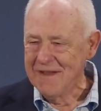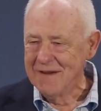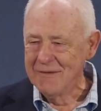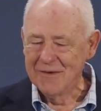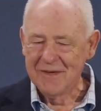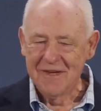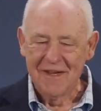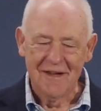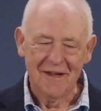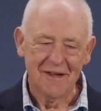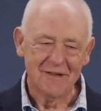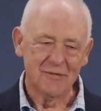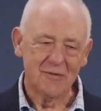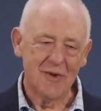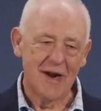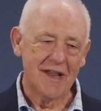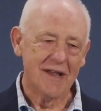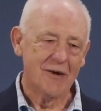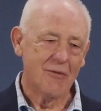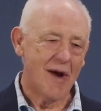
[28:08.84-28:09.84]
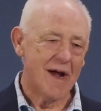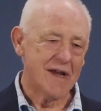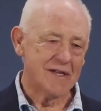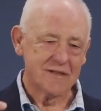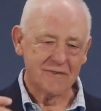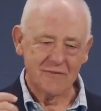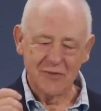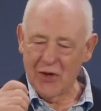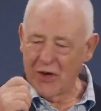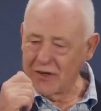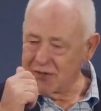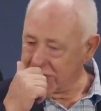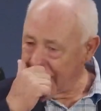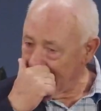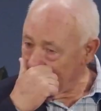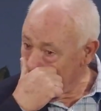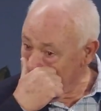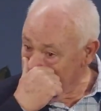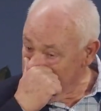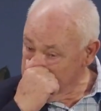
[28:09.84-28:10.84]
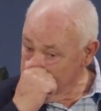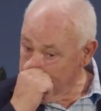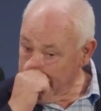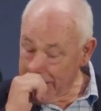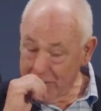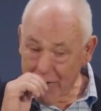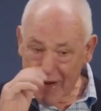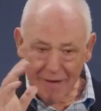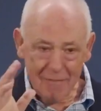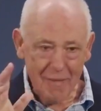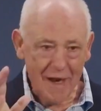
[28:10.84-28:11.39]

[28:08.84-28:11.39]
It's one of their ways of dodging, you know, the big one.